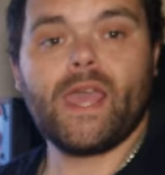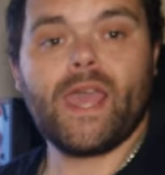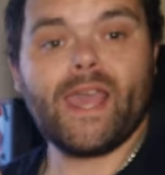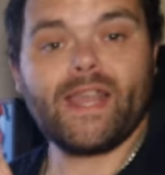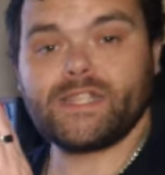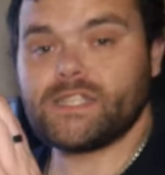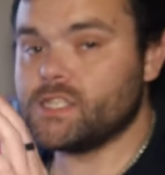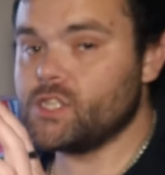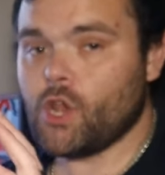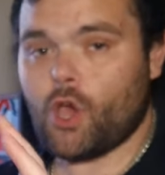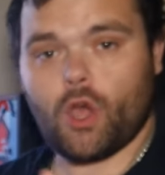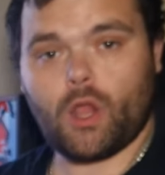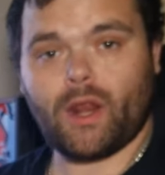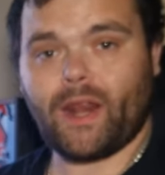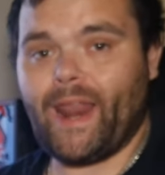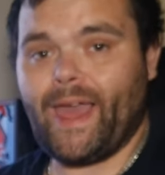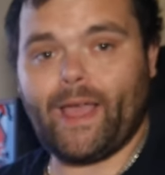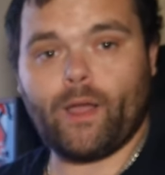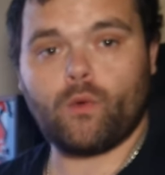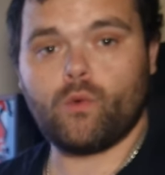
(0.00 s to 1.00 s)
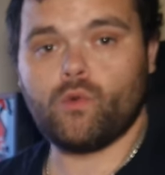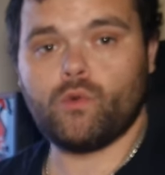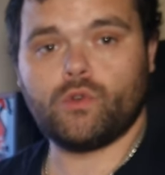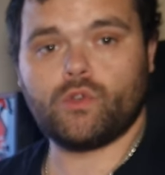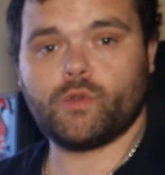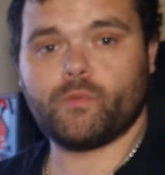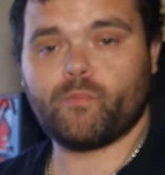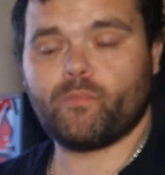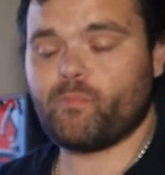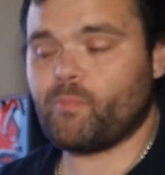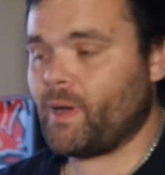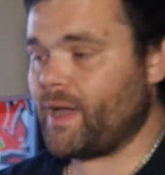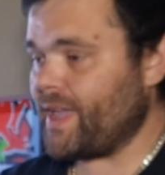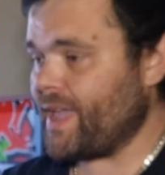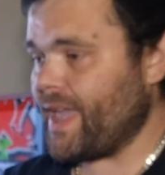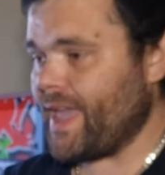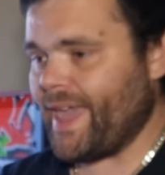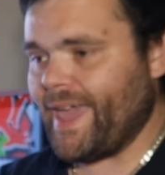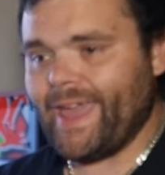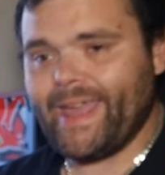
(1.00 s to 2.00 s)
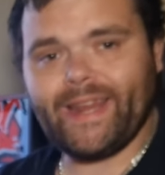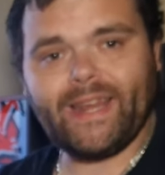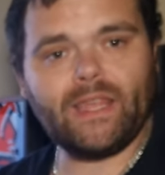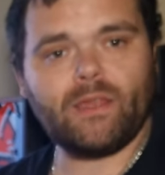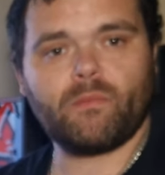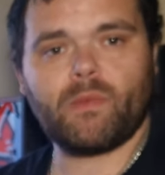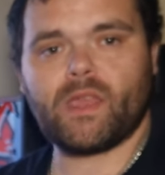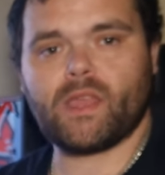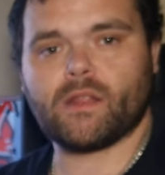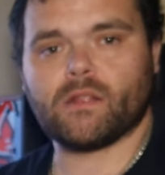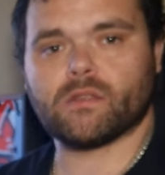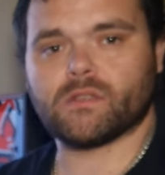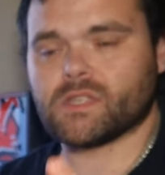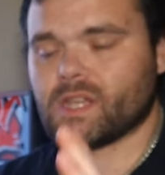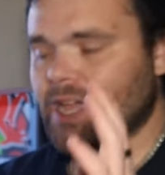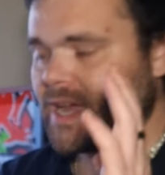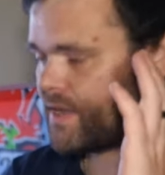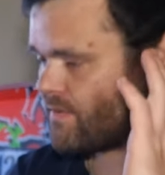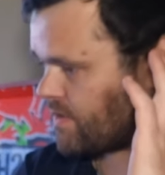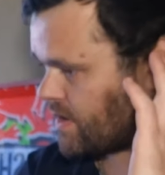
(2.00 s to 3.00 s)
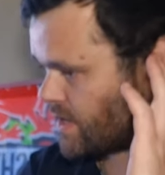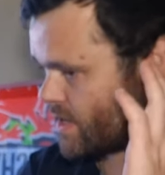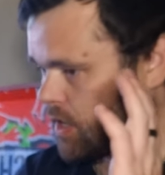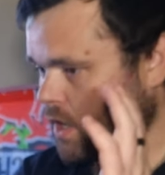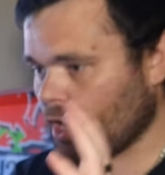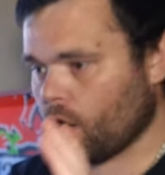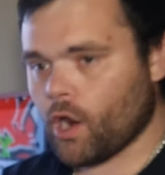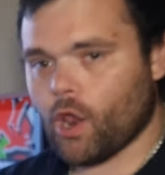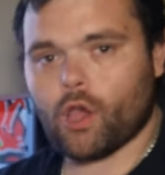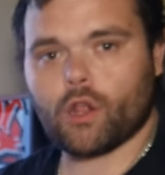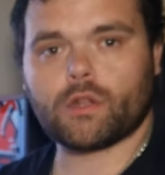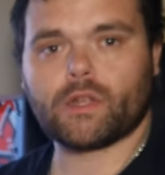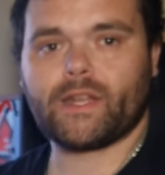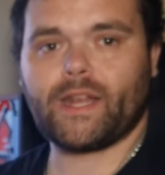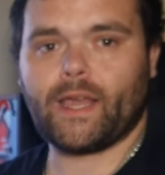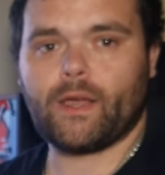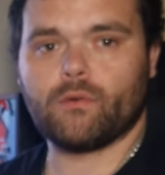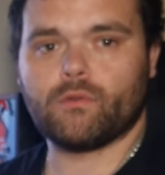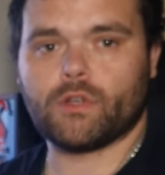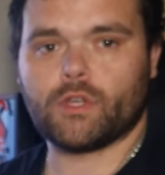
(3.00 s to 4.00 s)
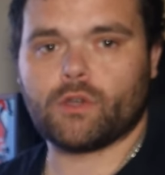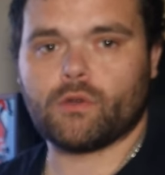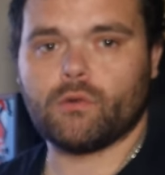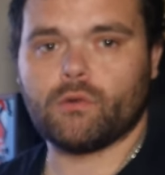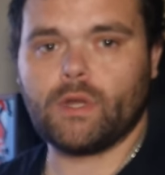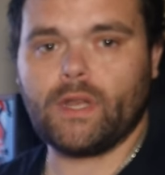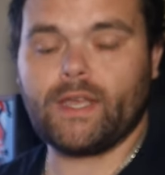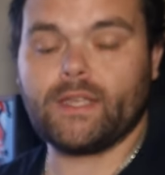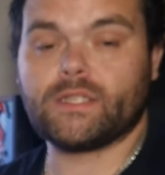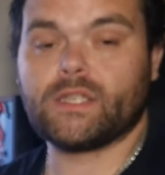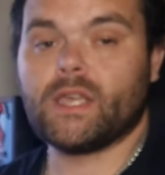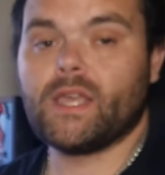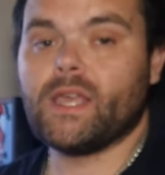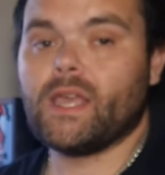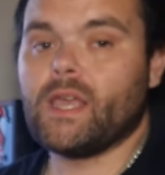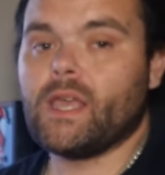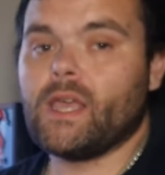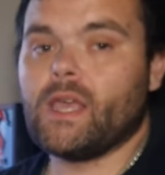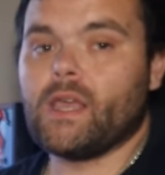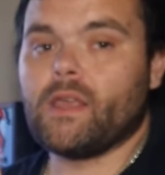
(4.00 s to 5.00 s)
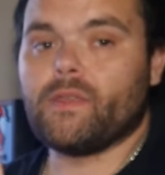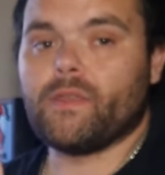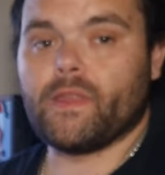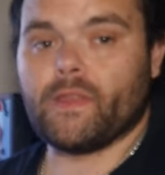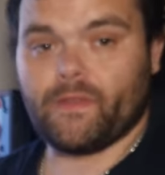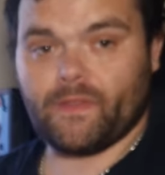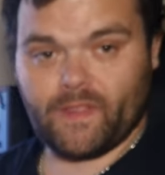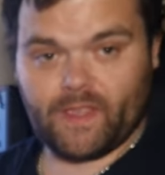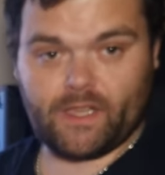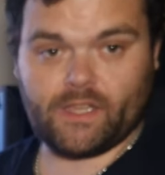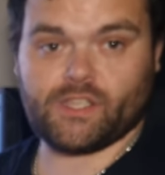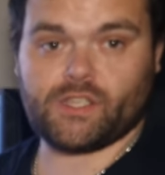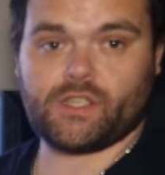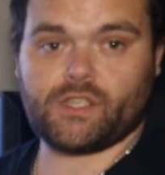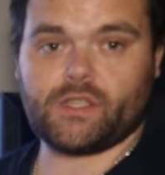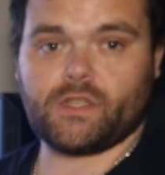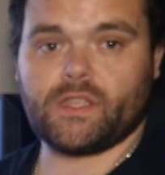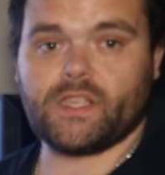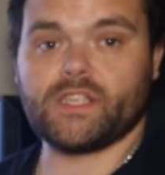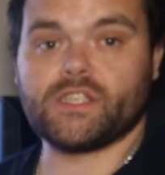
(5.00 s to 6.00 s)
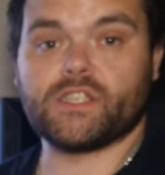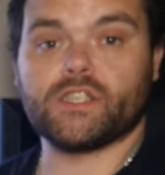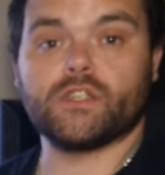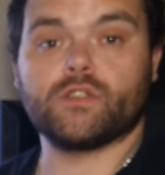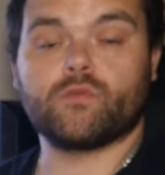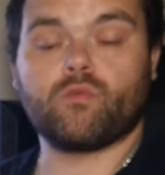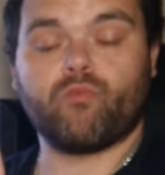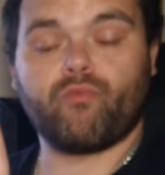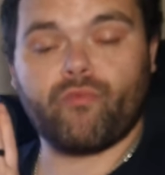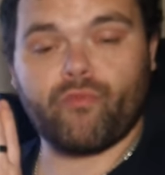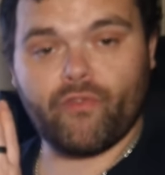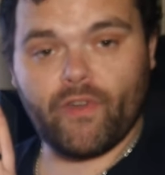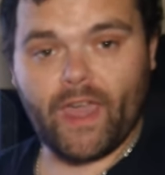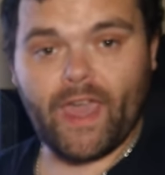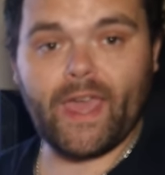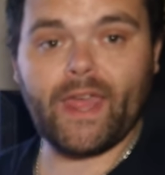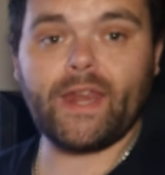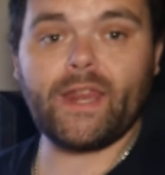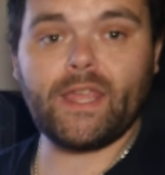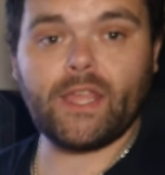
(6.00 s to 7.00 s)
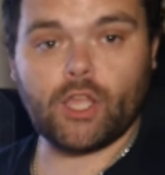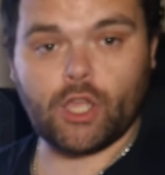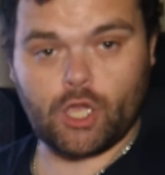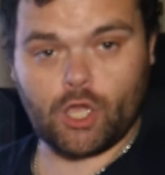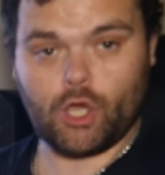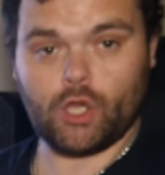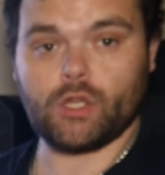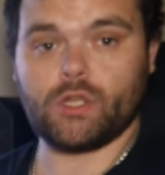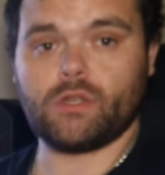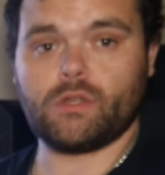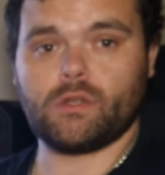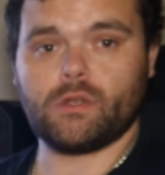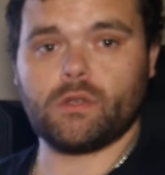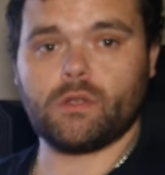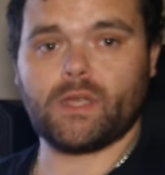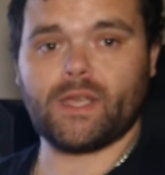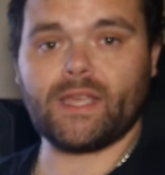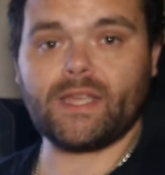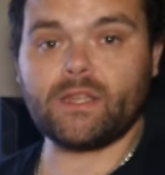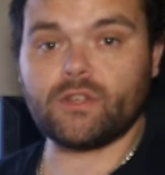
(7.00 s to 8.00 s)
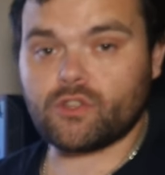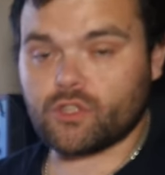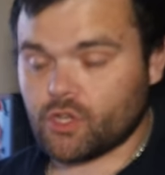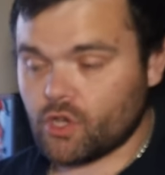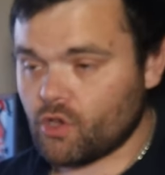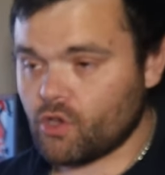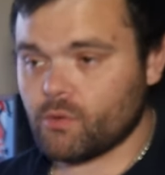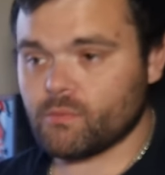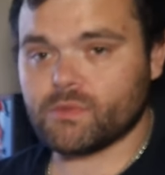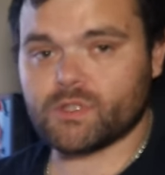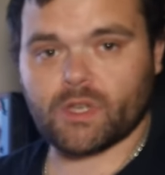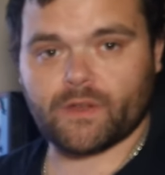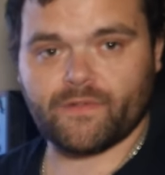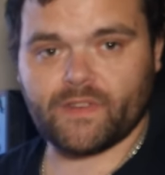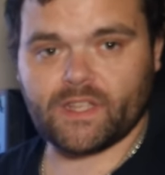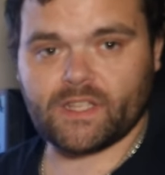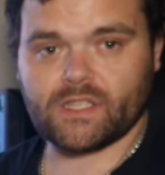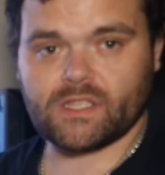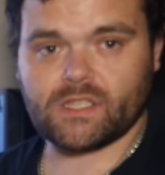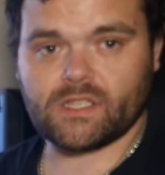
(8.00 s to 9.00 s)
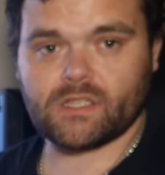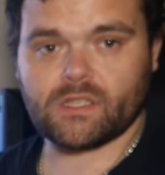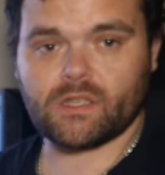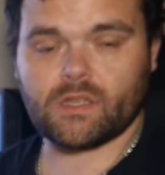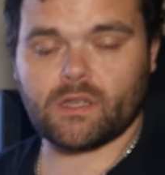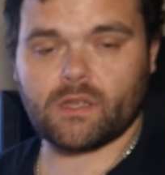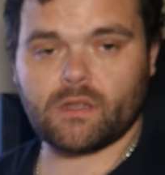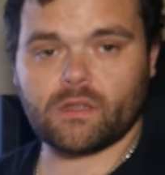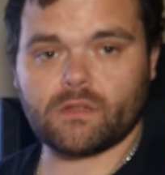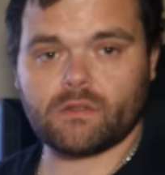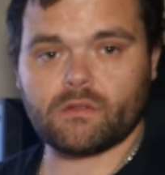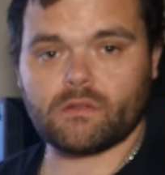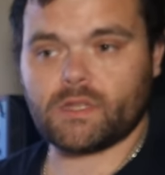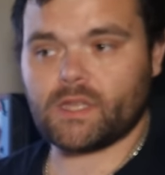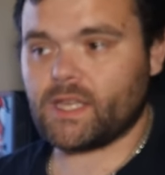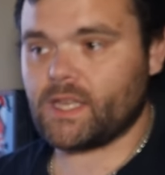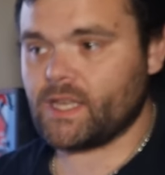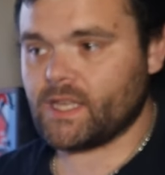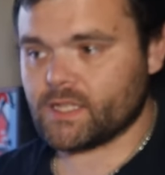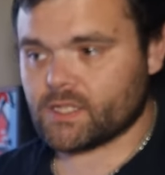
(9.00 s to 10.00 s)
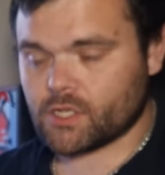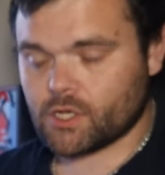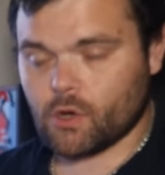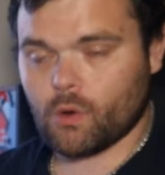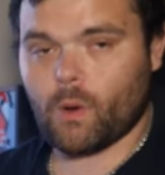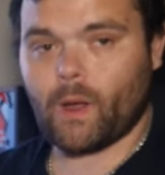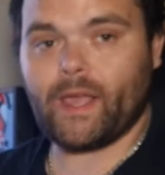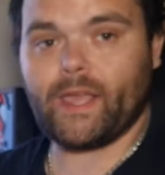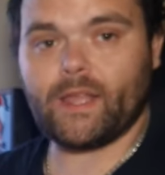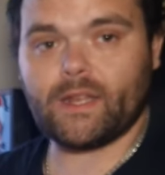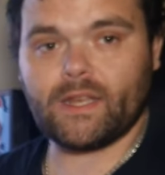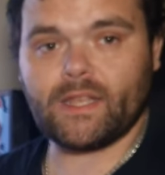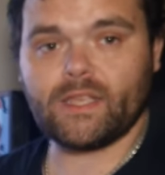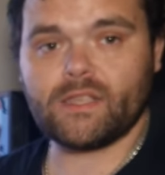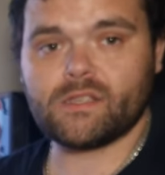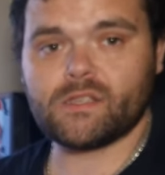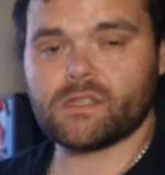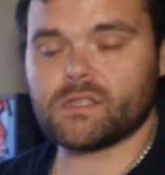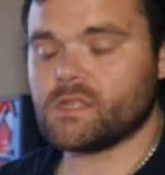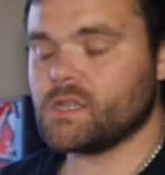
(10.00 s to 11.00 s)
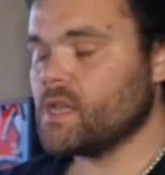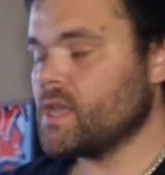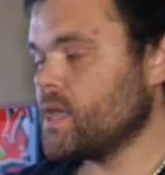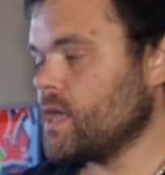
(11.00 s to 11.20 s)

It's not loud by any means. I've had a lot louder coolers than this. This is very good in terms of its its quietness.